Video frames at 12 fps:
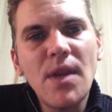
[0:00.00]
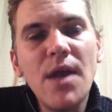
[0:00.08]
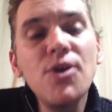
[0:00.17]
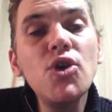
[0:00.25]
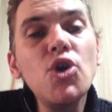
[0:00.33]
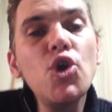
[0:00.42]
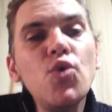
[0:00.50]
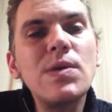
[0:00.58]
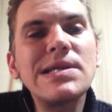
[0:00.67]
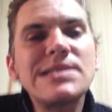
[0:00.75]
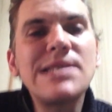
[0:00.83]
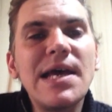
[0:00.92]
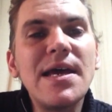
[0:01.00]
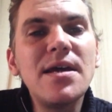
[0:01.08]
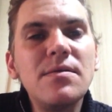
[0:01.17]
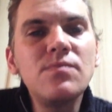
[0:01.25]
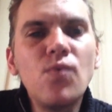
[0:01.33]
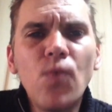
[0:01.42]
And you want to
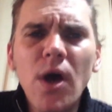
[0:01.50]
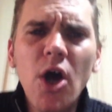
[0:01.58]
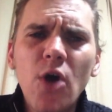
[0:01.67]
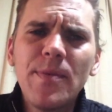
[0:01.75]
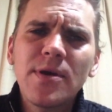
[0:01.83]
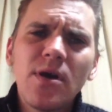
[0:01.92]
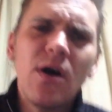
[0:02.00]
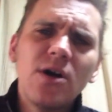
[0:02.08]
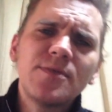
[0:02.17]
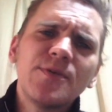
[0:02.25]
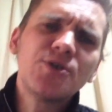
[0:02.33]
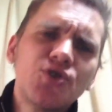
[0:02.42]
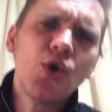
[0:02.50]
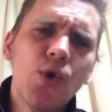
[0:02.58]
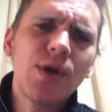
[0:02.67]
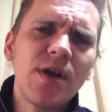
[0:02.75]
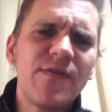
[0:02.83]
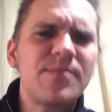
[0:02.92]
say, well, because
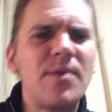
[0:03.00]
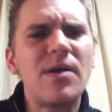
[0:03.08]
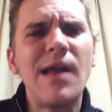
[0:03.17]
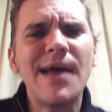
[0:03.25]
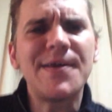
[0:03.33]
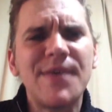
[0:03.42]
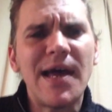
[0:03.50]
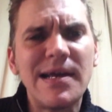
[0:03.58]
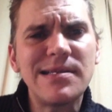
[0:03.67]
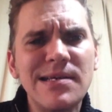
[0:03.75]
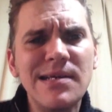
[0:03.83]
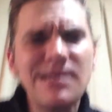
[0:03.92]
majority of them are like that,